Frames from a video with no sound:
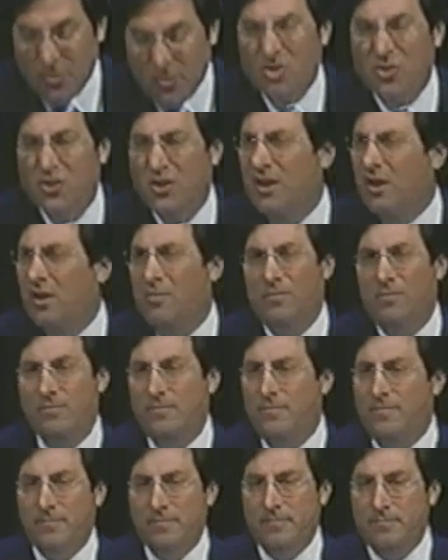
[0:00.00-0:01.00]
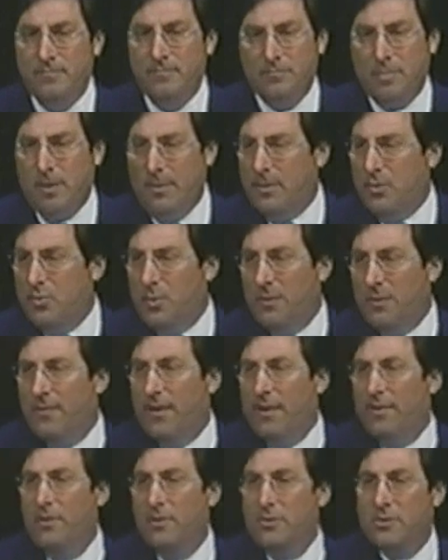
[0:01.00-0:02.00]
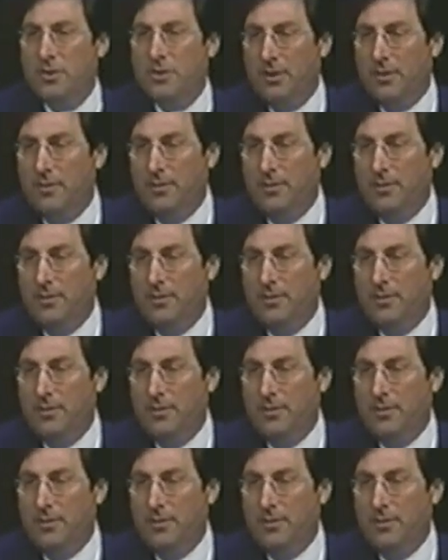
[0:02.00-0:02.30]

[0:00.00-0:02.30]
years ago, probably 25 years